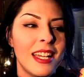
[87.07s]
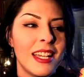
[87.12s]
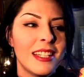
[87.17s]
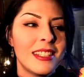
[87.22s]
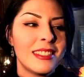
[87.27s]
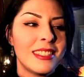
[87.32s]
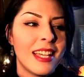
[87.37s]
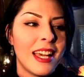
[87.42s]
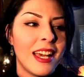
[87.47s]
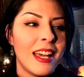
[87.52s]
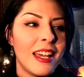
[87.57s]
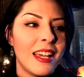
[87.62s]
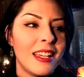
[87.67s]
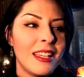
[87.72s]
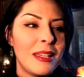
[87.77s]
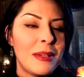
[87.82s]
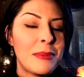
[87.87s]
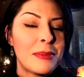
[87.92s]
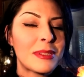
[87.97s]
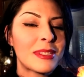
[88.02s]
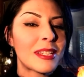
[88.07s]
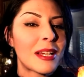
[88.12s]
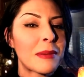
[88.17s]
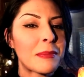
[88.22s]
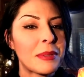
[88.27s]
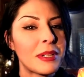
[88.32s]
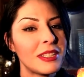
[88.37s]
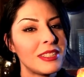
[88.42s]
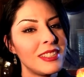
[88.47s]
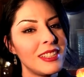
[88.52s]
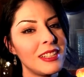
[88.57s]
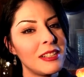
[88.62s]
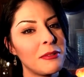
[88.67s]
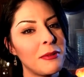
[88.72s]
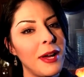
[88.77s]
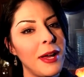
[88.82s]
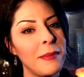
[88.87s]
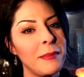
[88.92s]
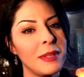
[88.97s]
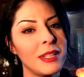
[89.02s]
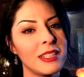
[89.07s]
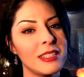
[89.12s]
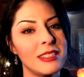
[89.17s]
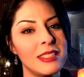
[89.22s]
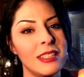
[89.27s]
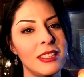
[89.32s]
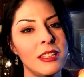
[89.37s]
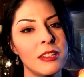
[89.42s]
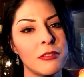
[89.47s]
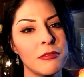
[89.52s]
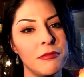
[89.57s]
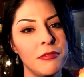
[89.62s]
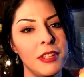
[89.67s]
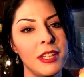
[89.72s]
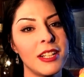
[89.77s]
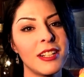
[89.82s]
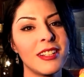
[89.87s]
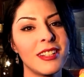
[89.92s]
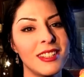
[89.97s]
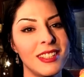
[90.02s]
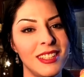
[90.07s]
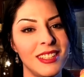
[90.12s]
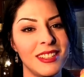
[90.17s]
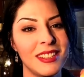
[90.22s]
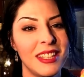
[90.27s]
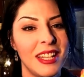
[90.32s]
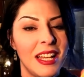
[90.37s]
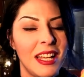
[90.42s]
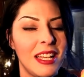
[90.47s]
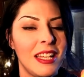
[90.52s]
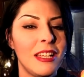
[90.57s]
is that you start pushing it away because then you're feared and you,